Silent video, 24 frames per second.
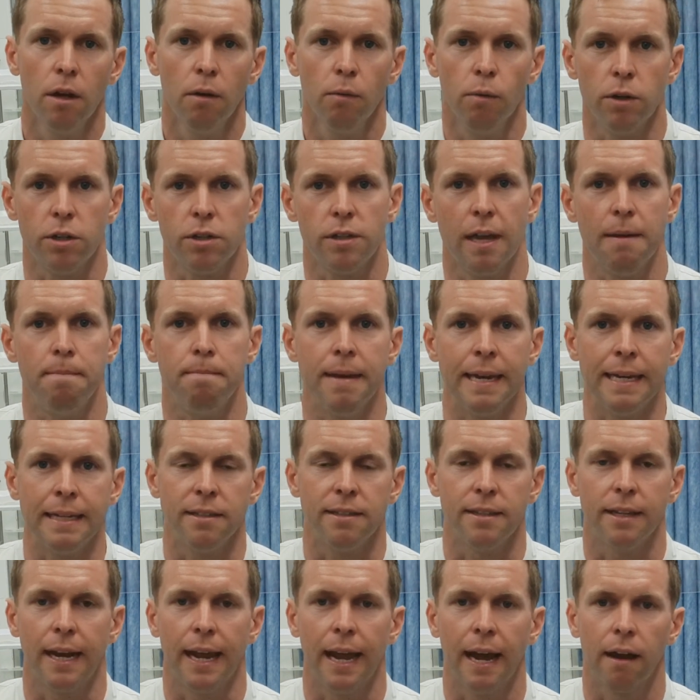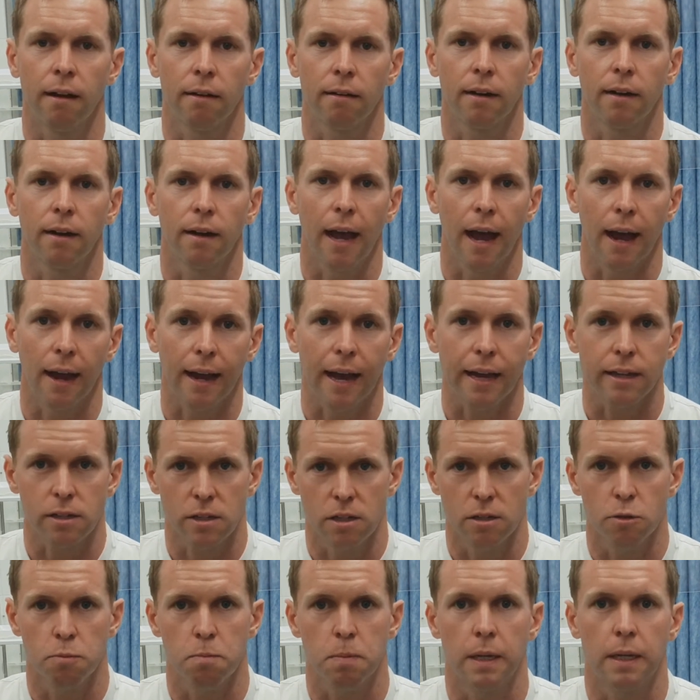which then means that our
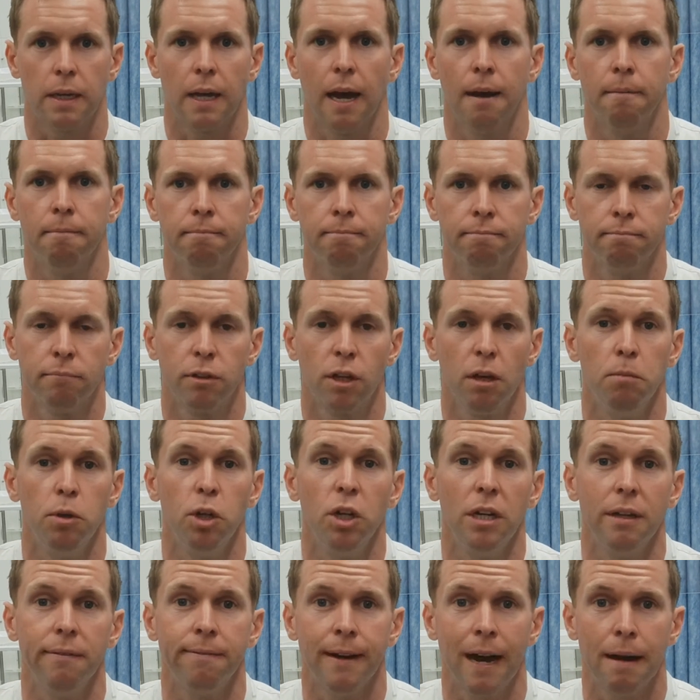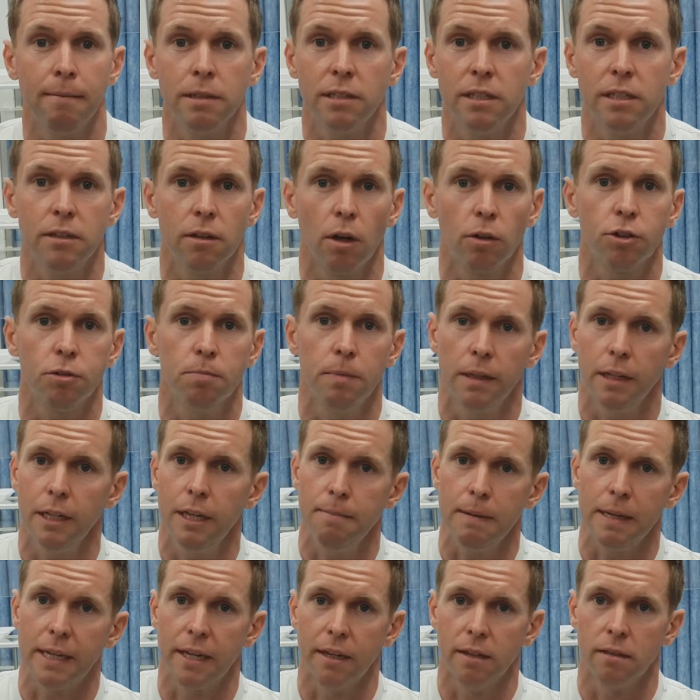customers become community pharmacies ultimately,
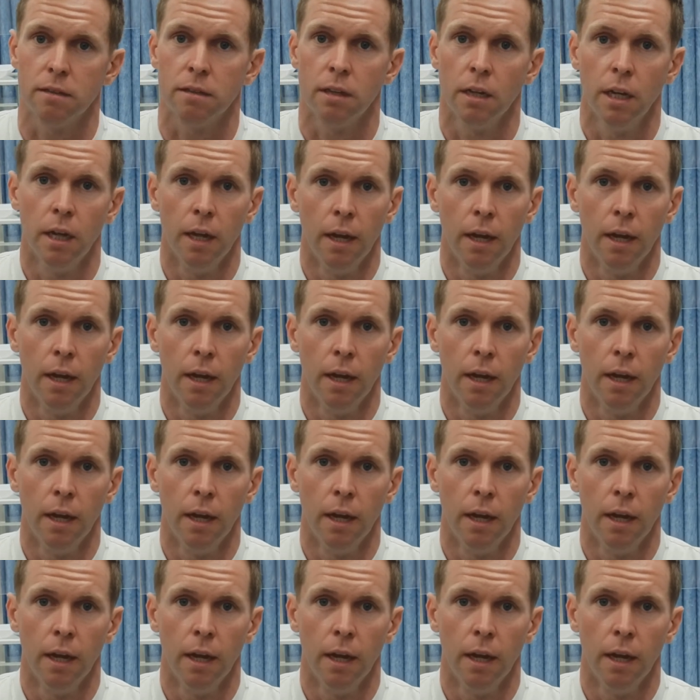because